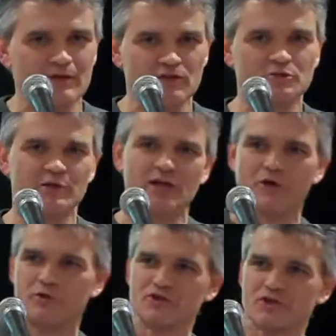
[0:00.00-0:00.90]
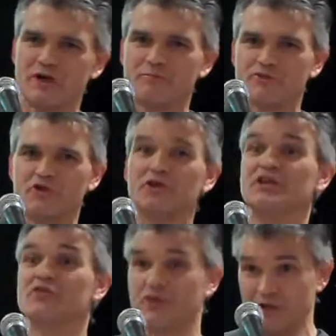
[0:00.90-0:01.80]
And it's a bit like when you come through
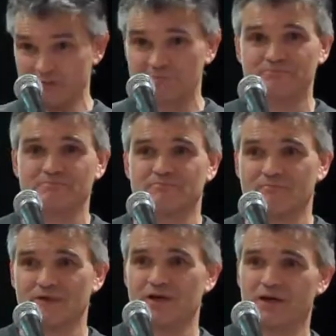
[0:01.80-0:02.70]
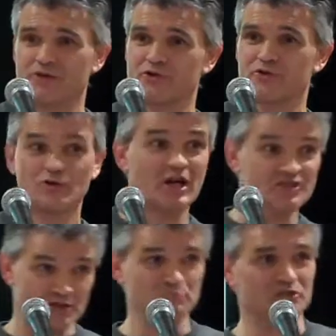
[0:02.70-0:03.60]
Heathrow, uh, through
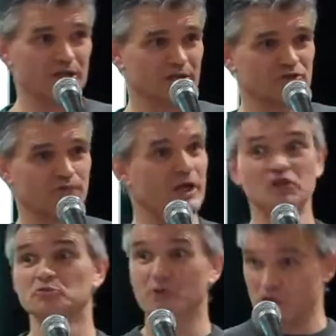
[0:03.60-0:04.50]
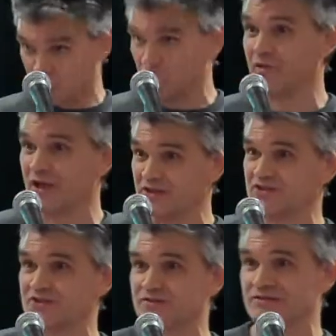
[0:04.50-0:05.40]
customs there. It's a very spiritual
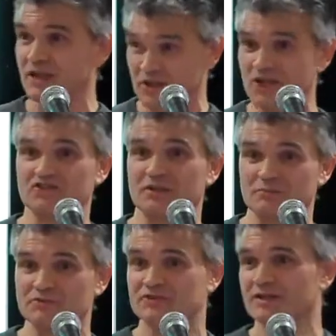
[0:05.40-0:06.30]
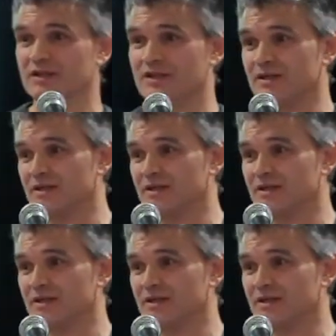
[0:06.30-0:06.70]
place at customs.